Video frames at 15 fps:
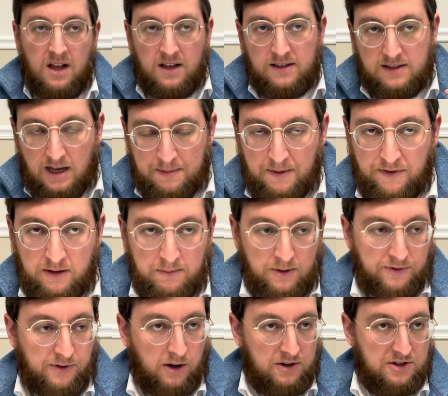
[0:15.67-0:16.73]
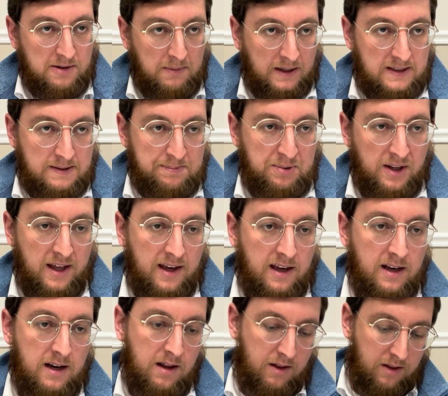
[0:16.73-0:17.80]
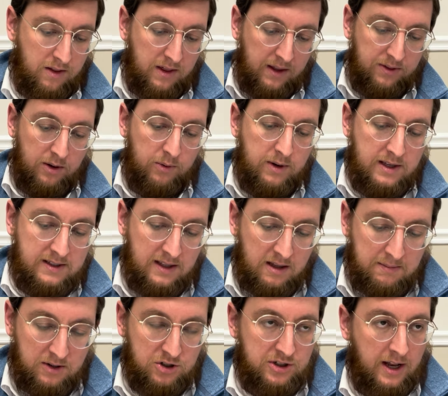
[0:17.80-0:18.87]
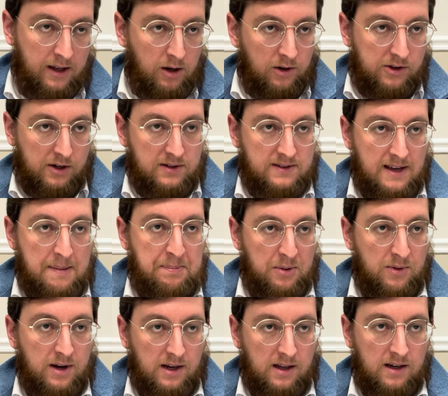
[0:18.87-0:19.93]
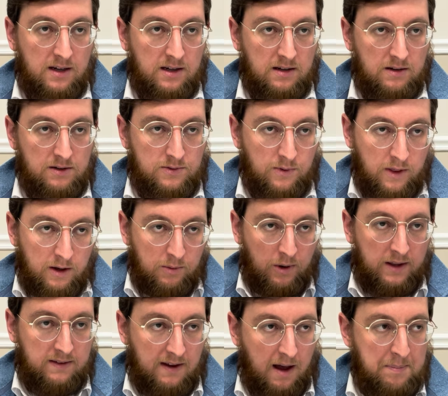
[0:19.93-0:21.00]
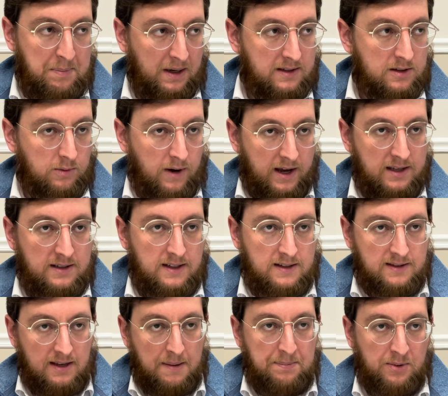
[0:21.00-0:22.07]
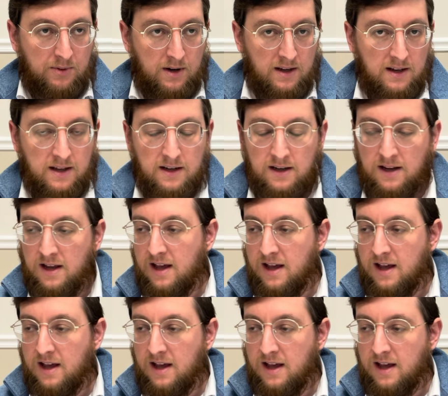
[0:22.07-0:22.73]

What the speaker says: Some of the Mefarshim explain that the reason the Mishnayot are separated, it's really one topic, so why is it separated?